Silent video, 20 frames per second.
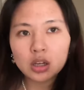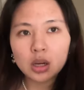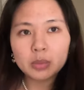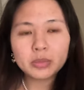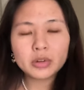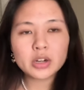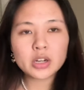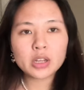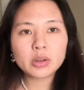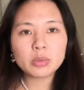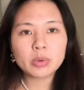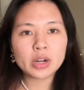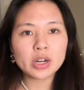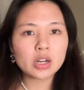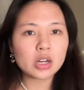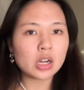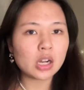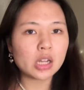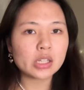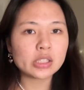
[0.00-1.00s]
I'm already wearing
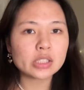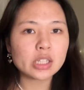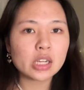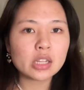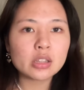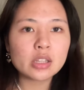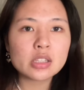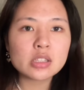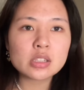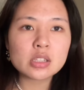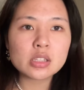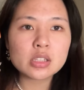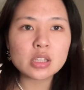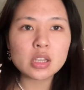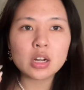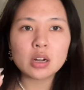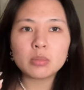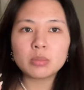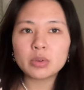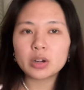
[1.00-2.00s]
contact lenses
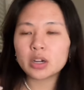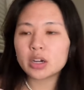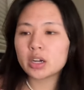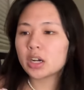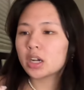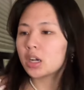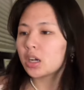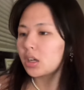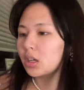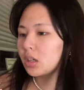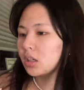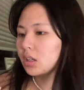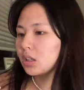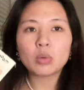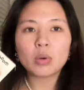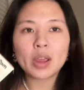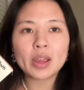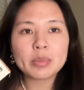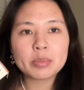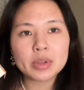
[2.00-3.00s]
and I'm wearing
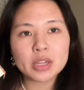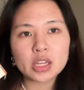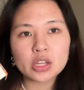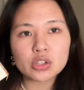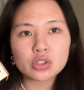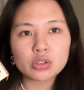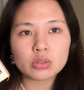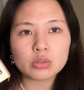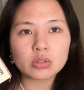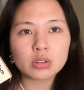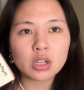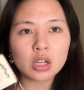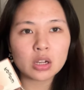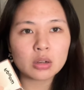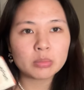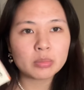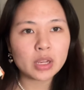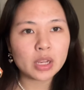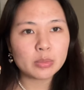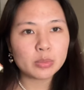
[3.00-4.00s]
white peach
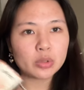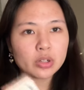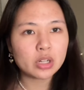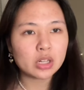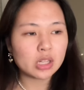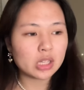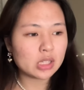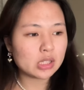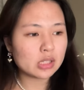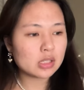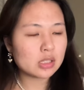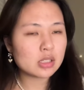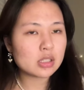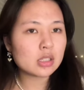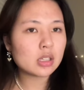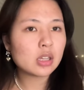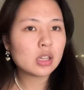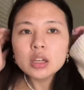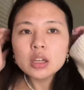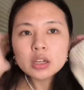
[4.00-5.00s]
oolong by Moody Lens.
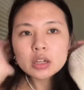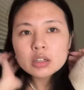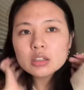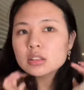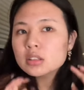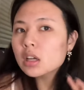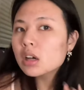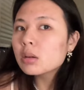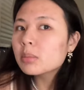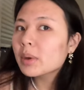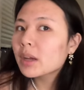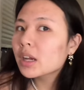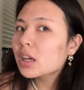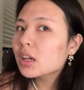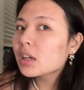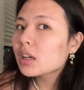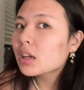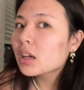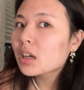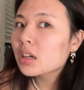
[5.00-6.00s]
Here's all
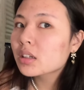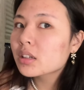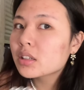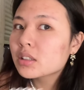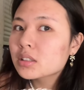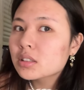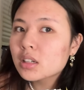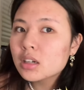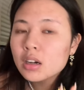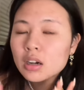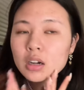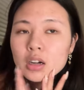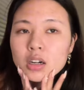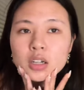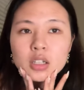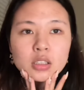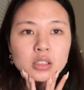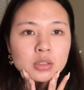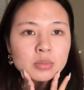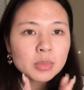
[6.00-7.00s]
my acne
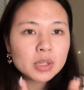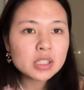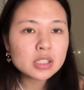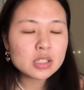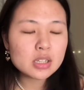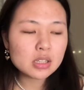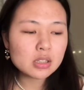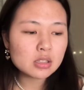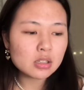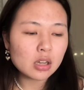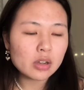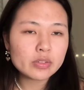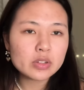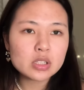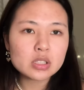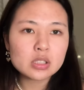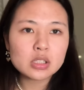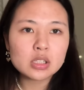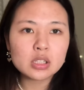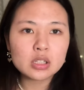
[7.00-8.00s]
scars. My skin's
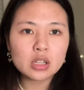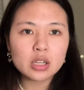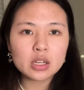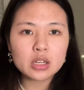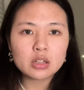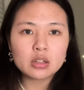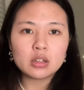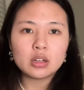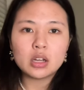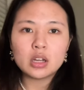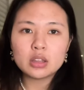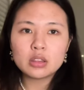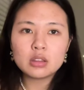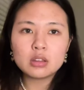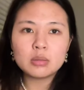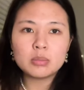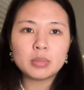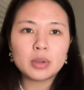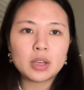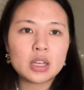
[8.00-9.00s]
obviously like not
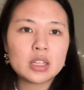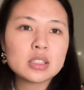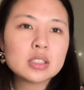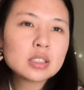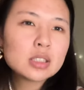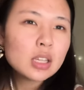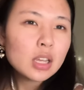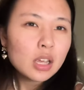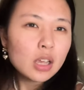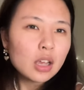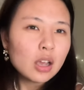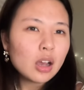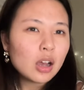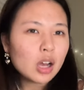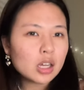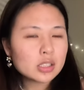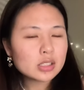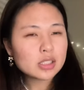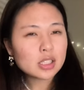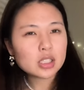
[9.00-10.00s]
the best.
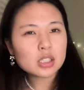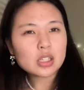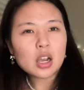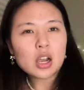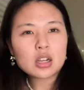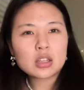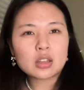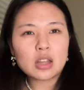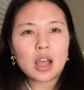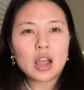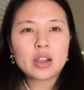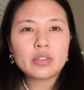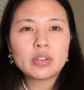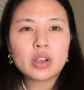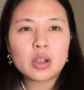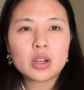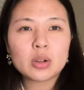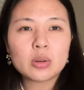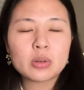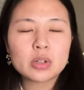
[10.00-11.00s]
On TikTok live
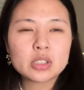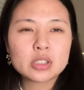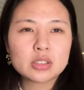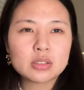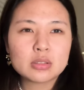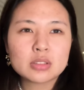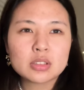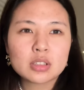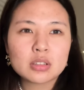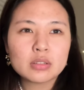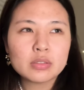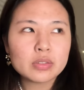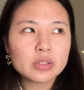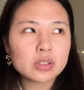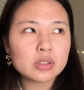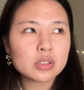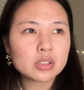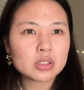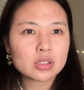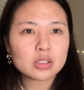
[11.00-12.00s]
I always use a
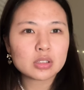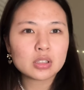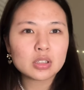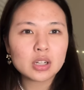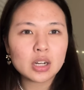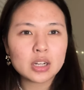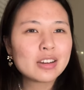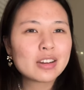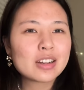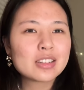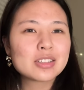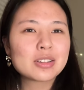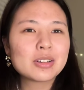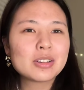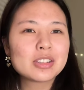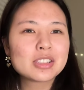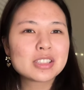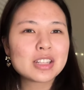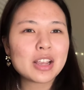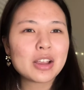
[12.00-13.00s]
filter. You guys are
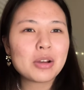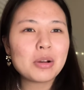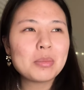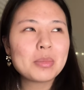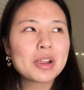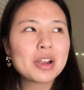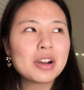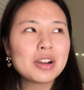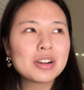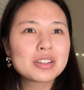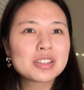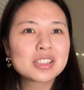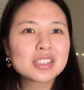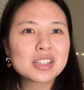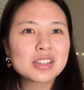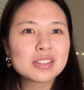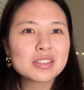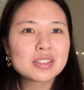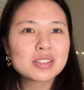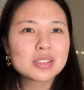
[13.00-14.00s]
always like, oh my god, your
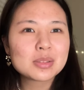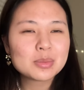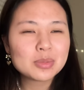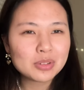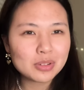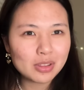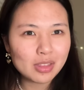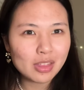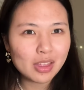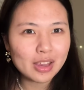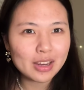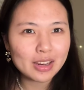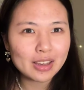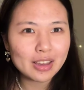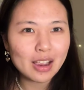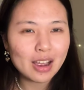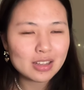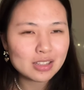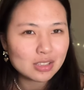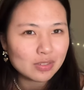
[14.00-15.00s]
skin's so smooth. Like,
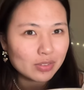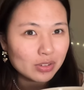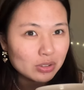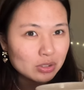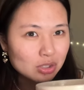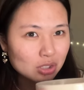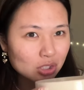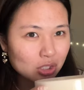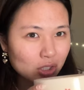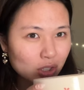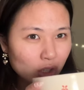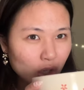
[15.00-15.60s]
yeah, it's a filter.